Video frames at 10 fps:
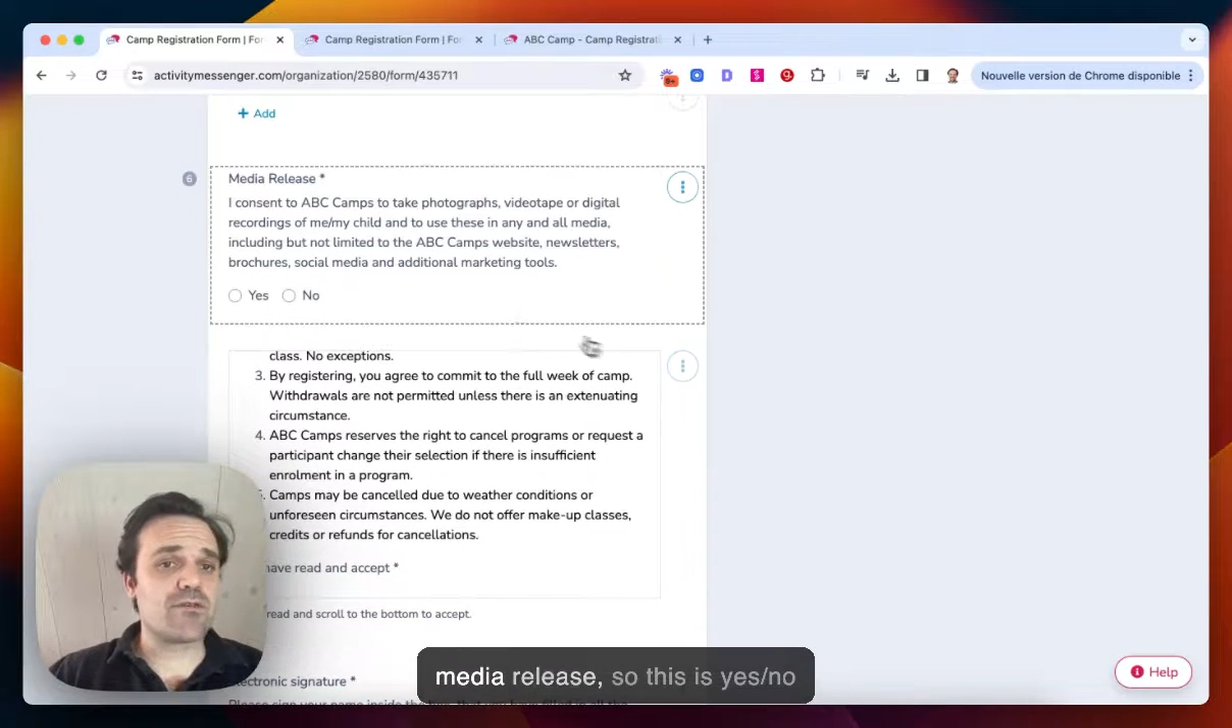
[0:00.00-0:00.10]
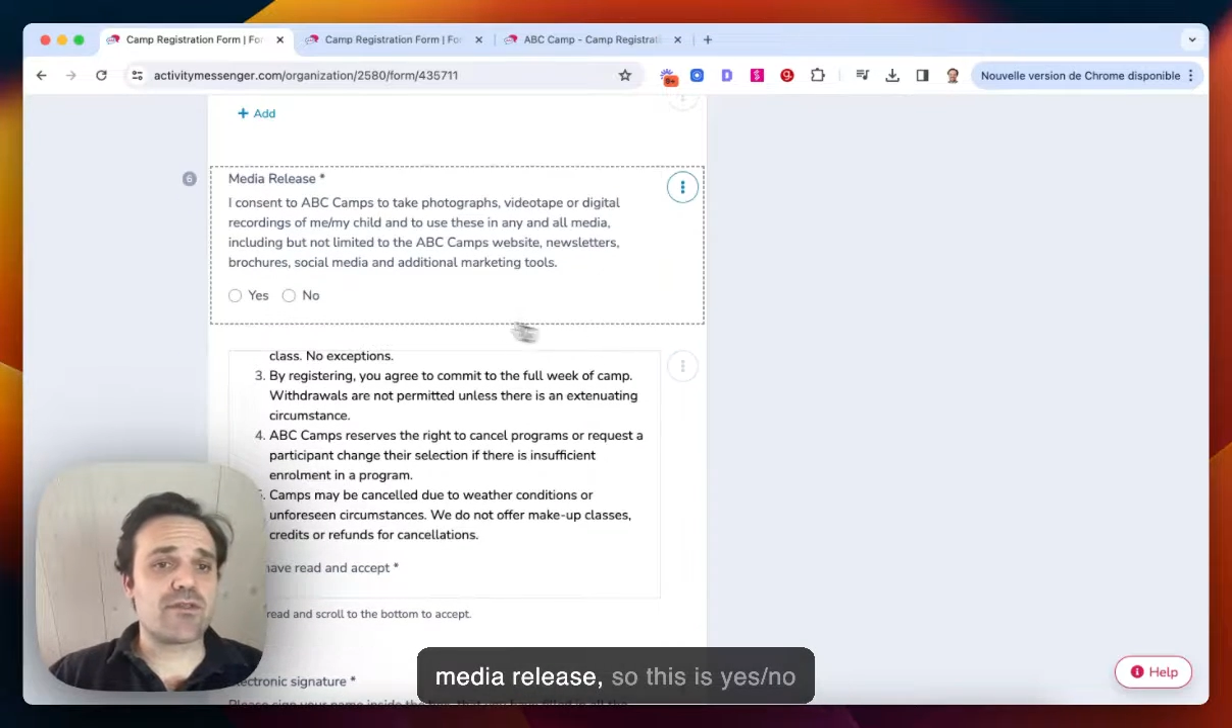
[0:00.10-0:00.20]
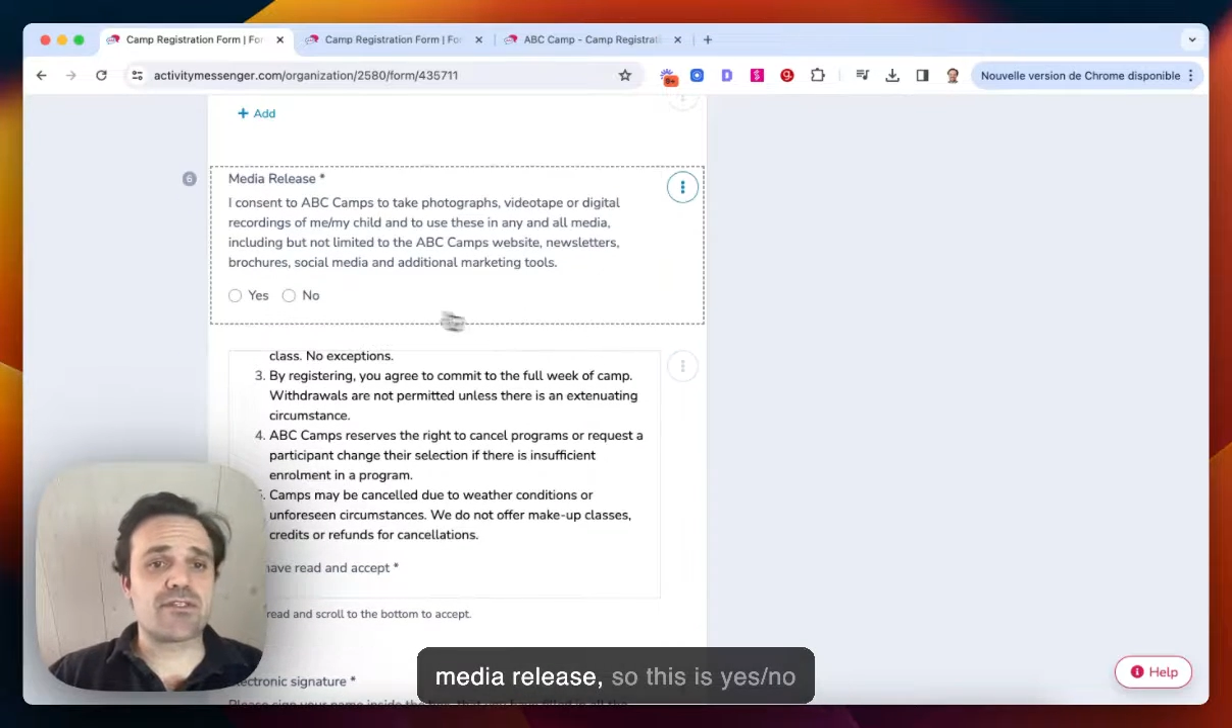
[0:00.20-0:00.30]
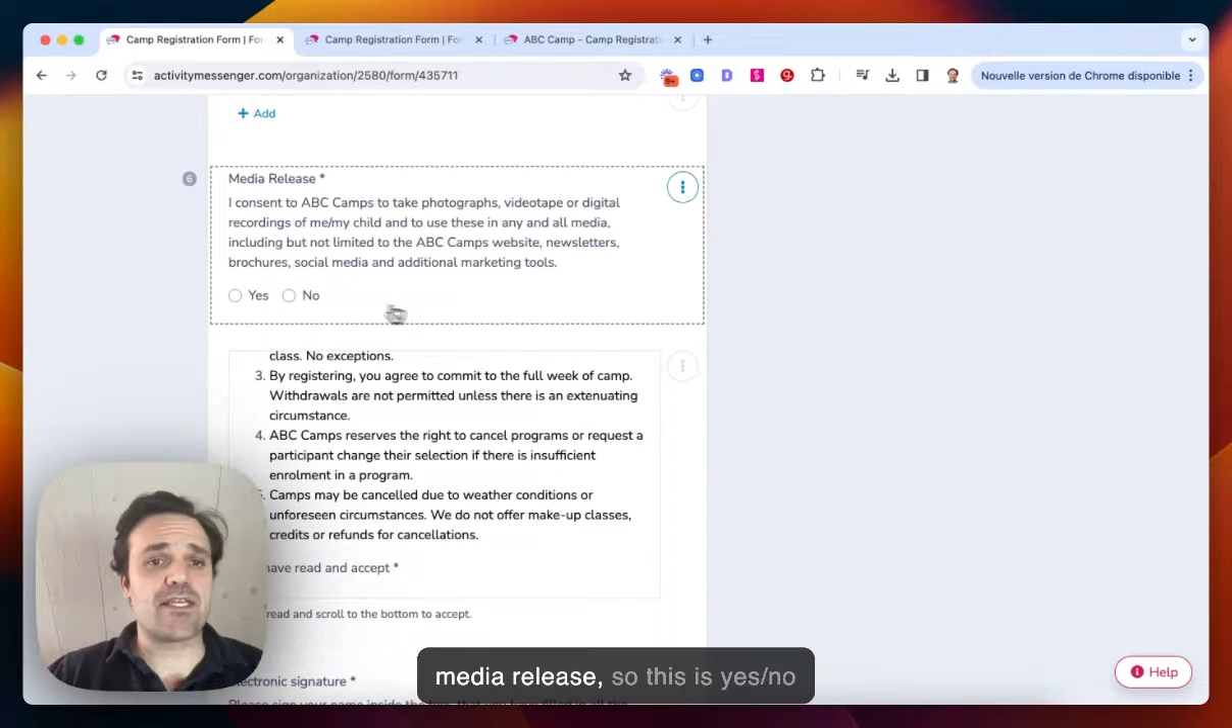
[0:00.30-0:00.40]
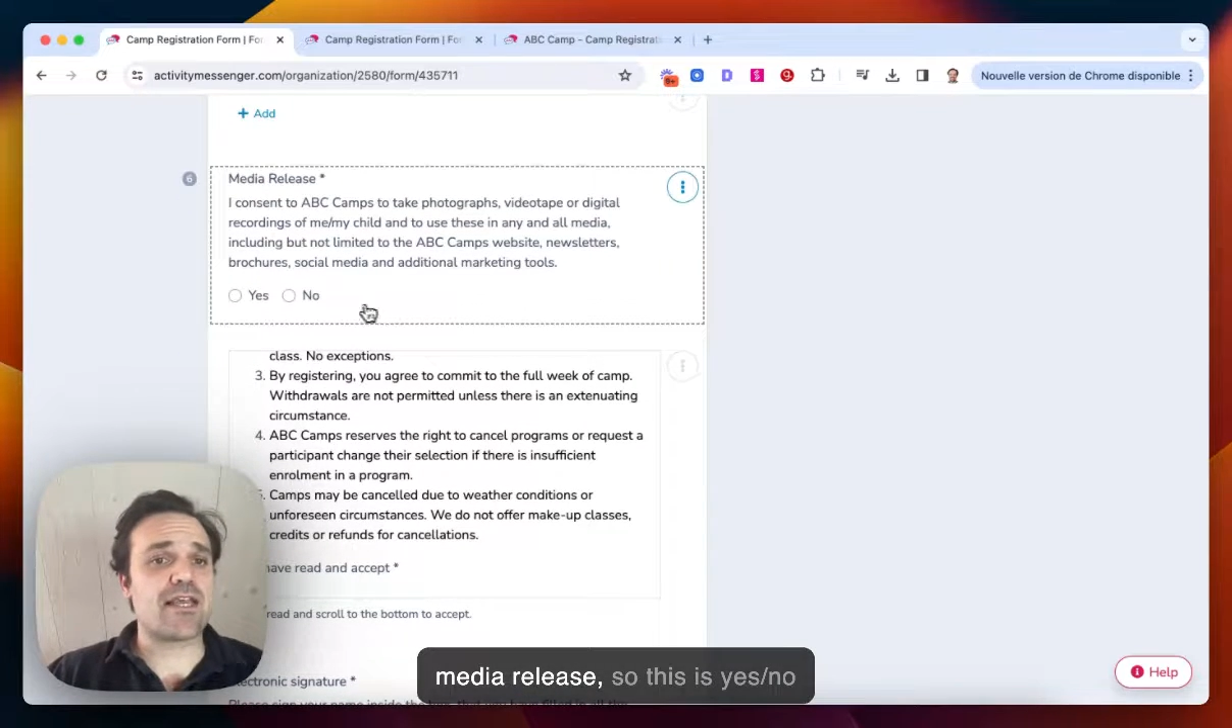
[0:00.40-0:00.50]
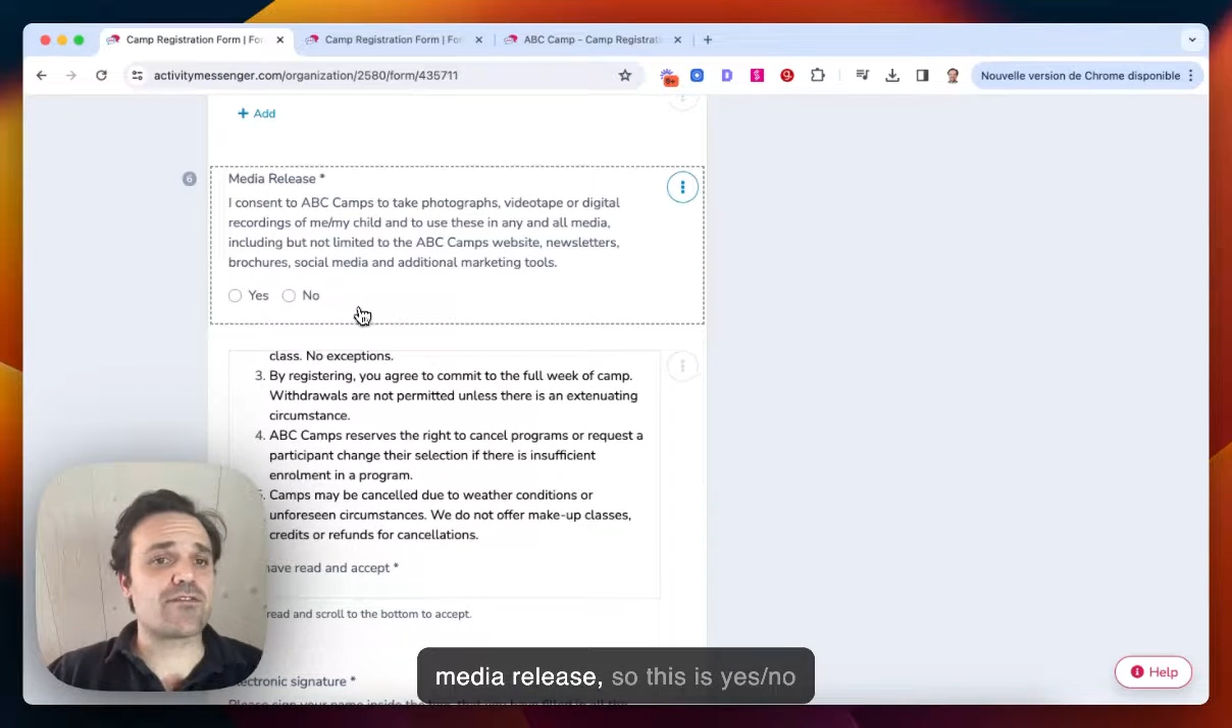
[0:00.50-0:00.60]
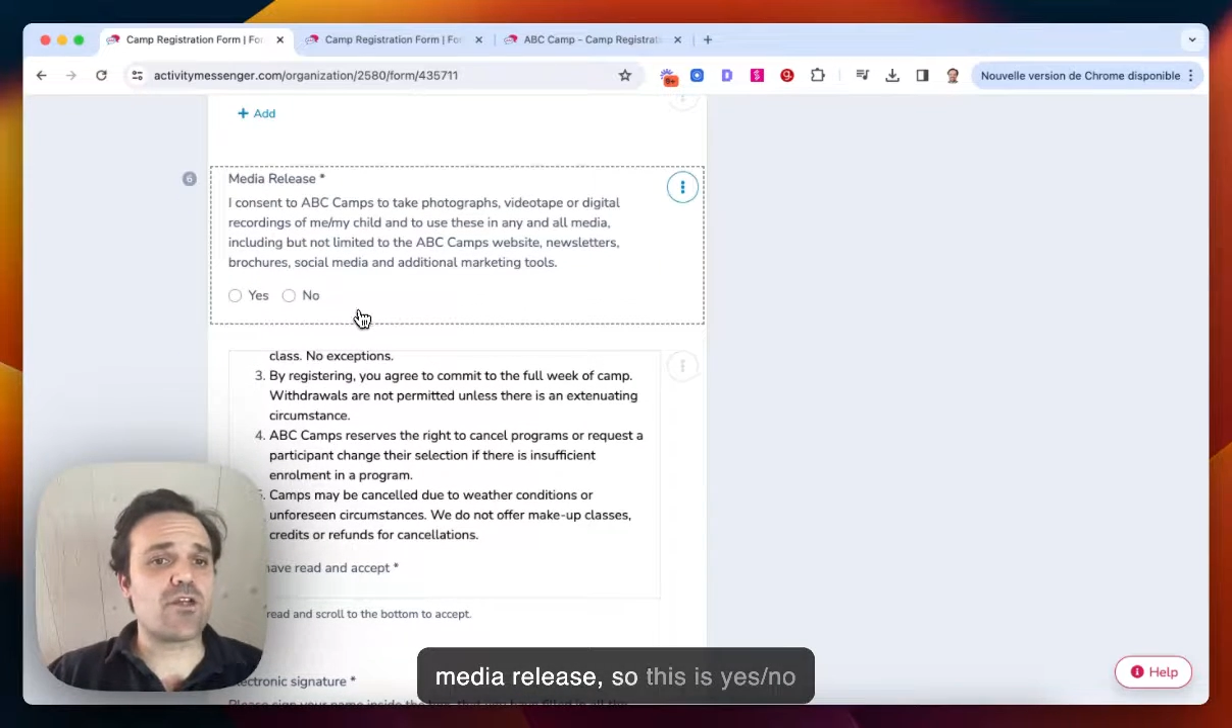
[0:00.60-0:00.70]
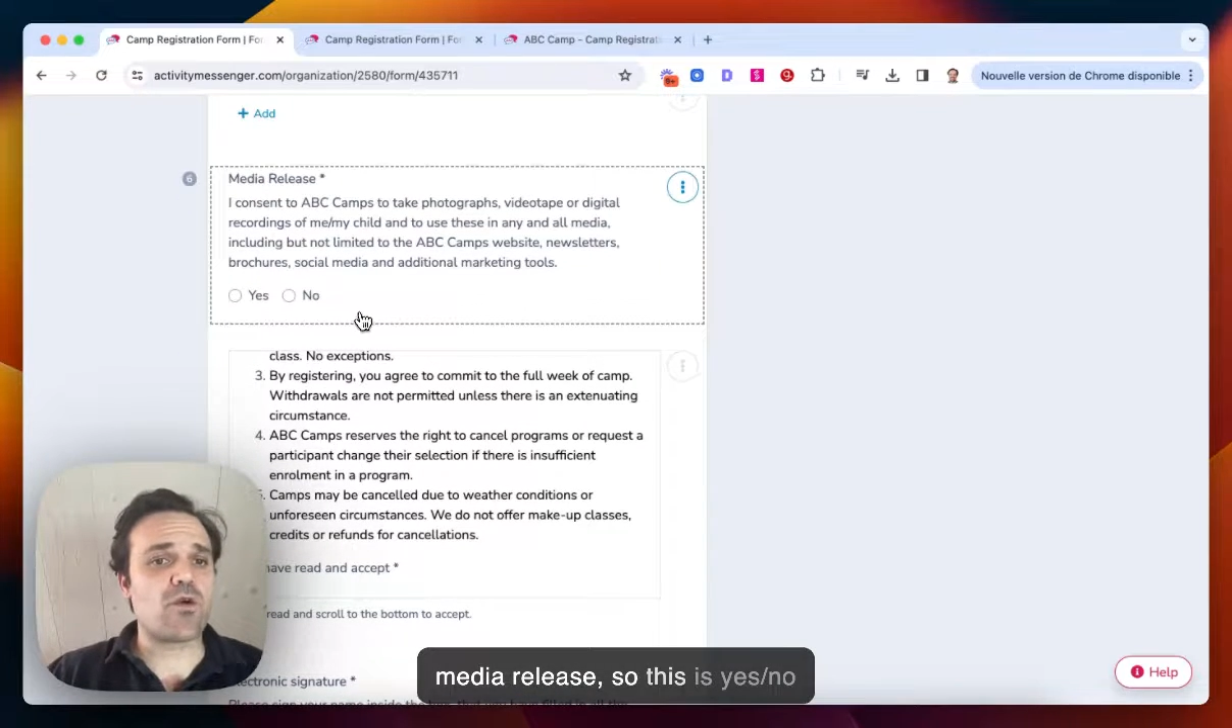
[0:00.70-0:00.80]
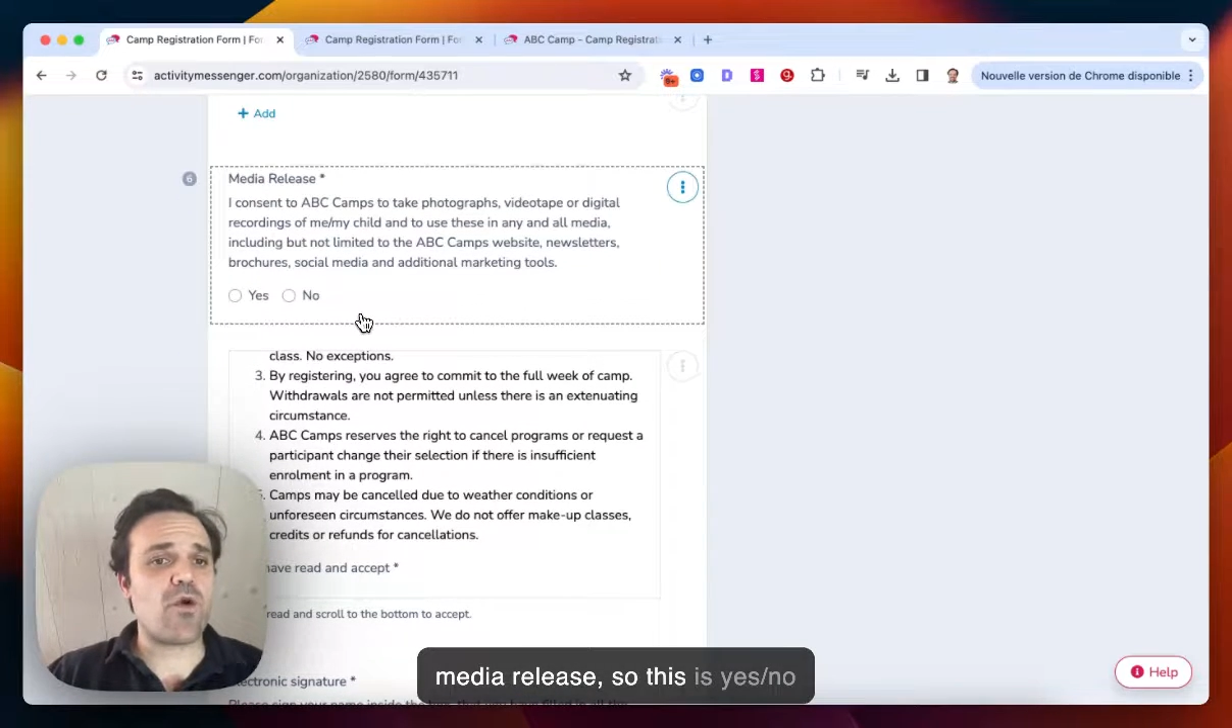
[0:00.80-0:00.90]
So this is a yes/no